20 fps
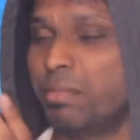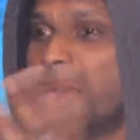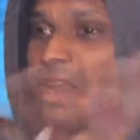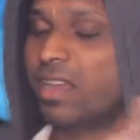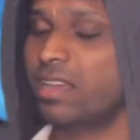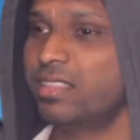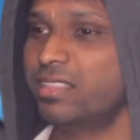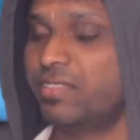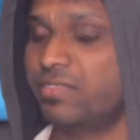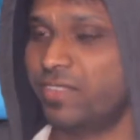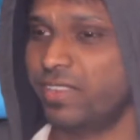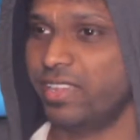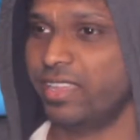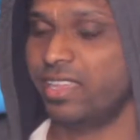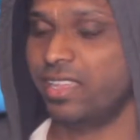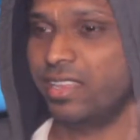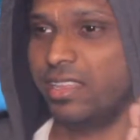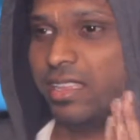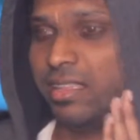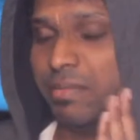My other friend
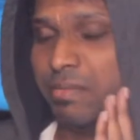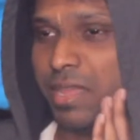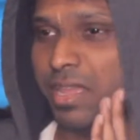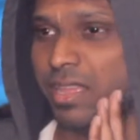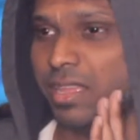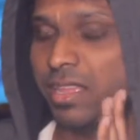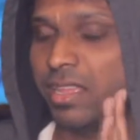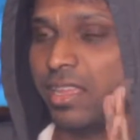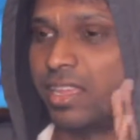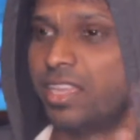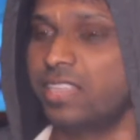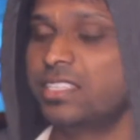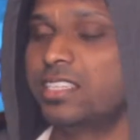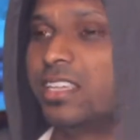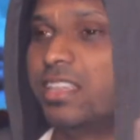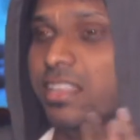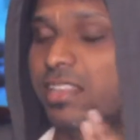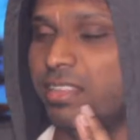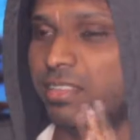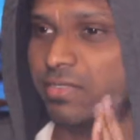can eat, man. He's an
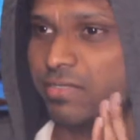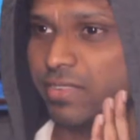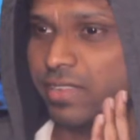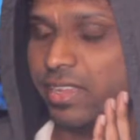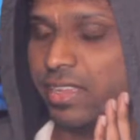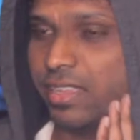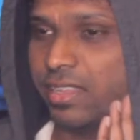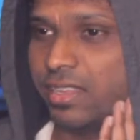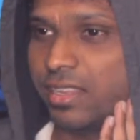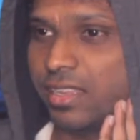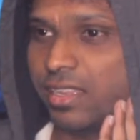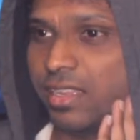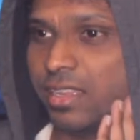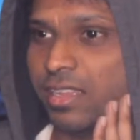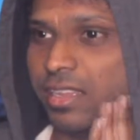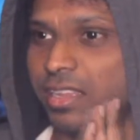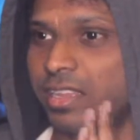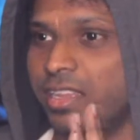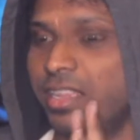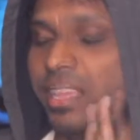Indian fan.
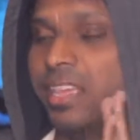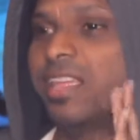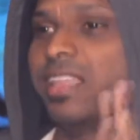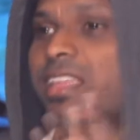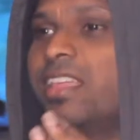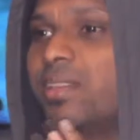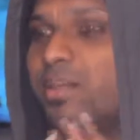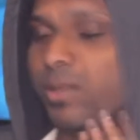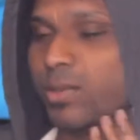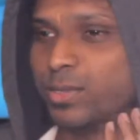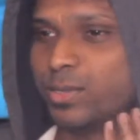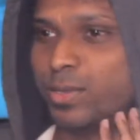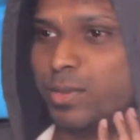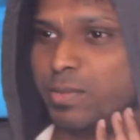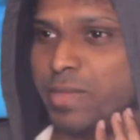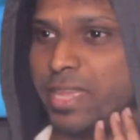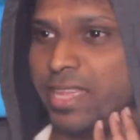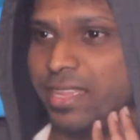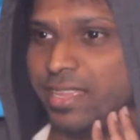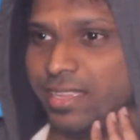He can eat also,
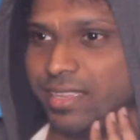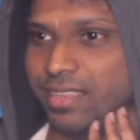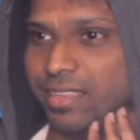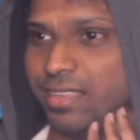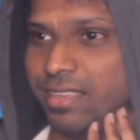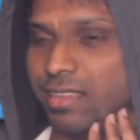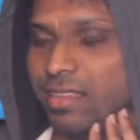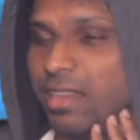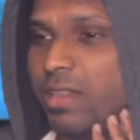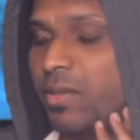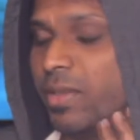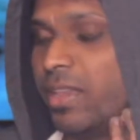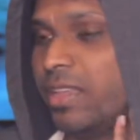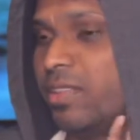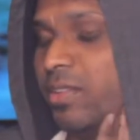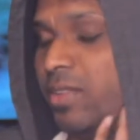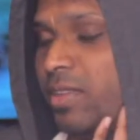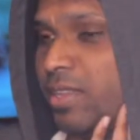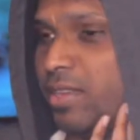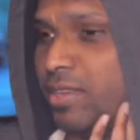man. How
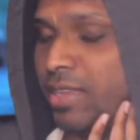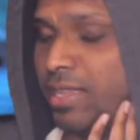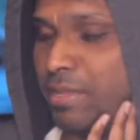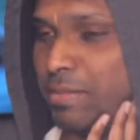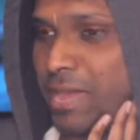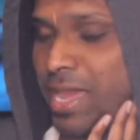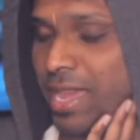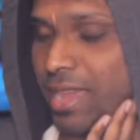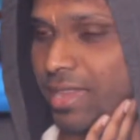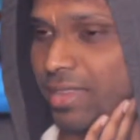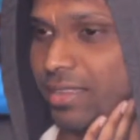can you cannot eat, man?